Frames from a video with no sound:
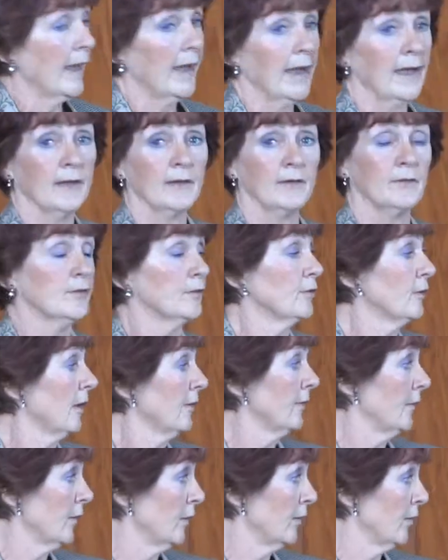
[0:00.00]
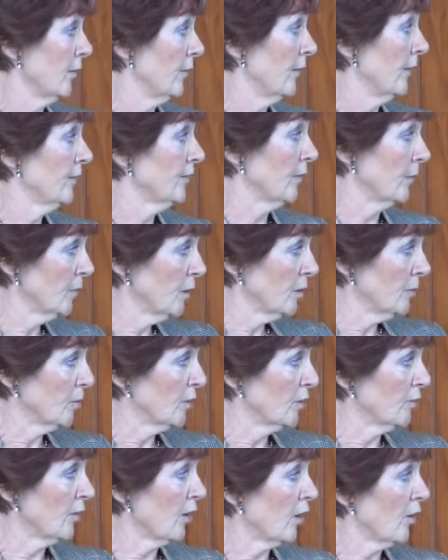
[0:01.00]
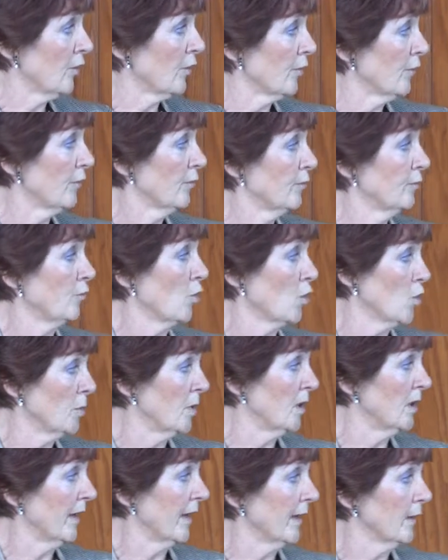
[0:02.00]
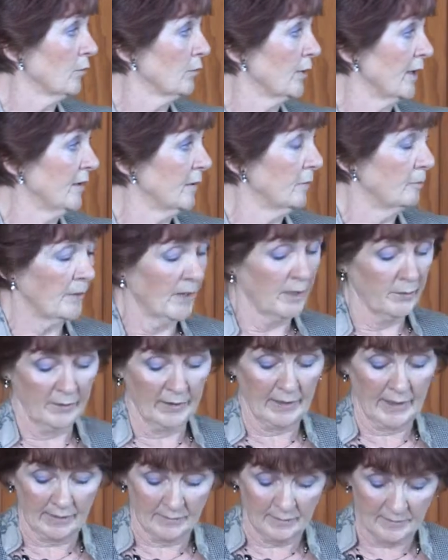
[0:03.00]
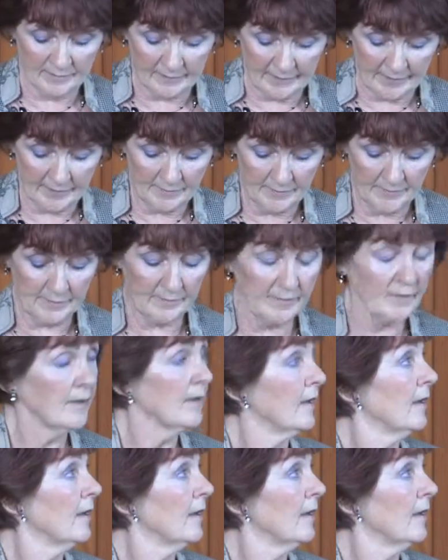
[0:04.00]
and some of them are, are formal and credit bearing and assessed.